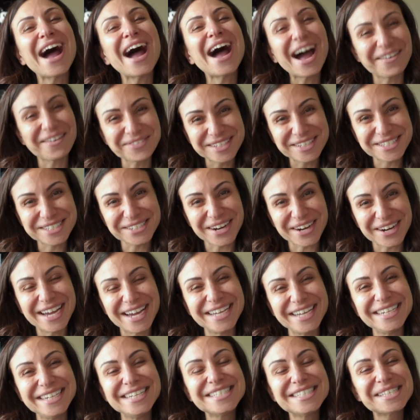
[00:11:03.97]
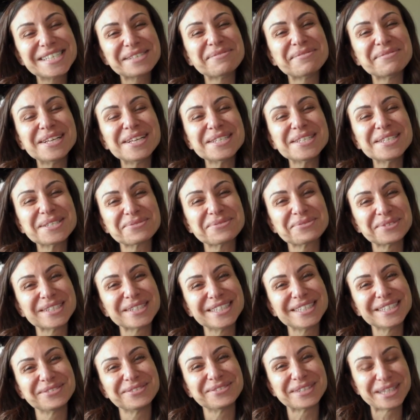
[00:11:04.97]
have to try it. It smells
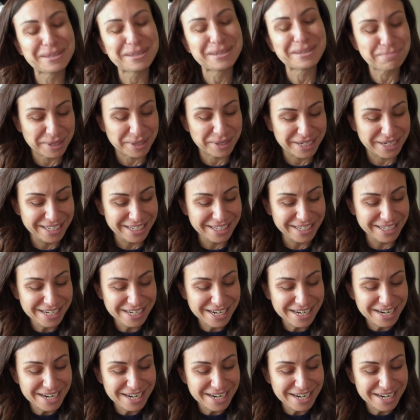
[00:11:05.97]
really, really pretty.